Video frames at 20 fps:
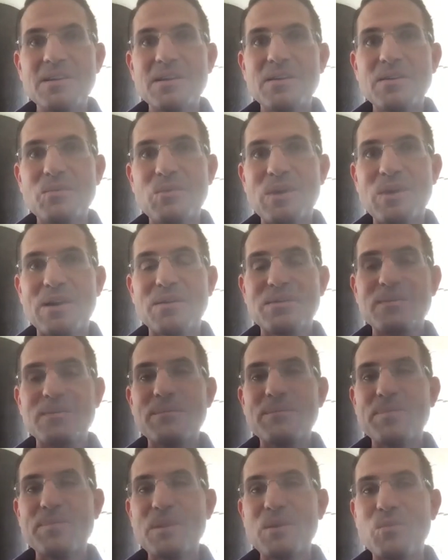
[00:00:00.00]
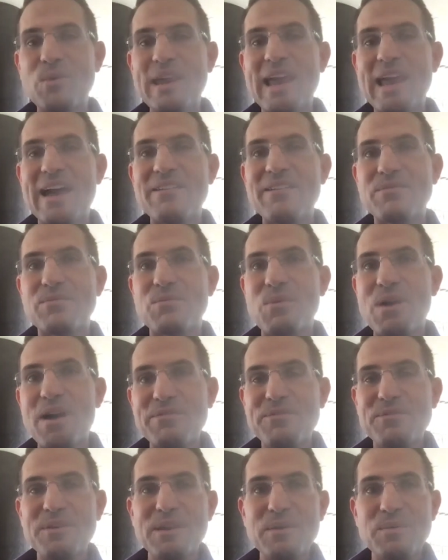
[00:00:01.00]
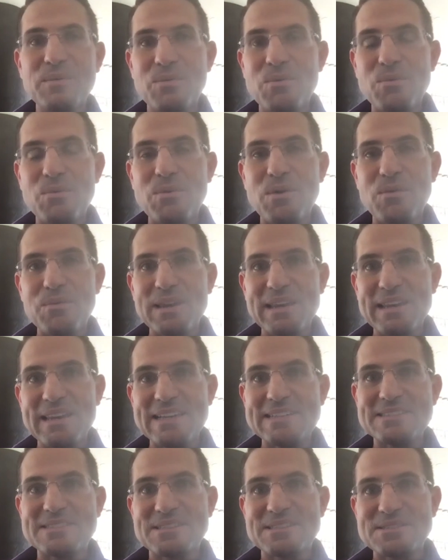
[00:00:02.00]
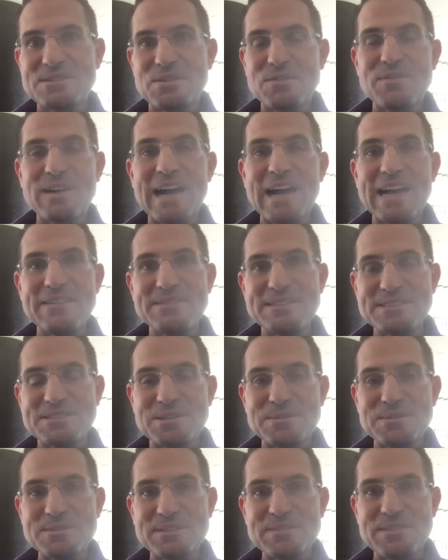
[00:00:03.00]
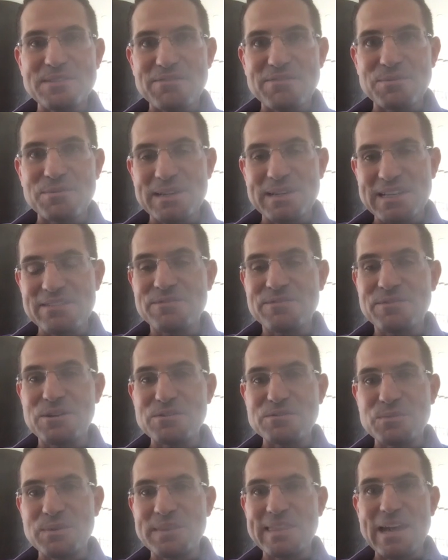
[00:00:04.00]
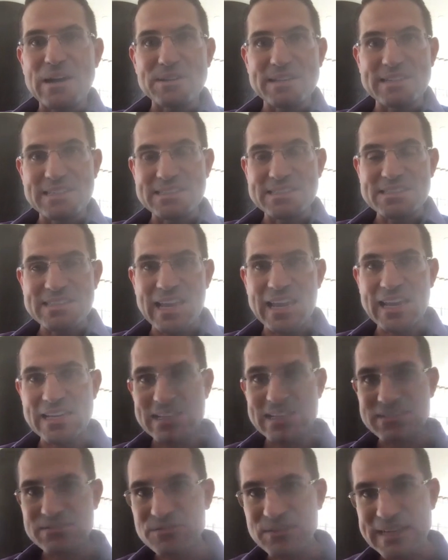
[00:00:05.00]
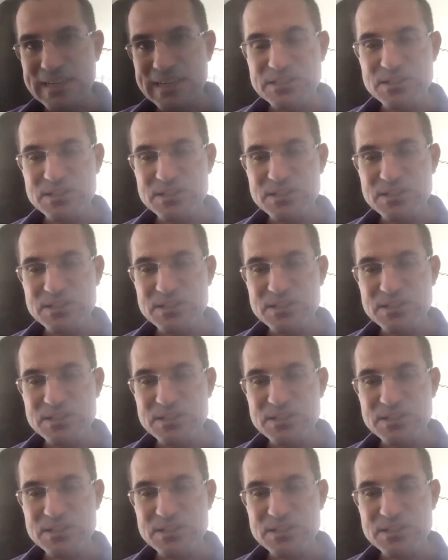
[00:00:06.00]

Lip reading: where we have roughly what we need to survive in terms of government inflows without an insane inflation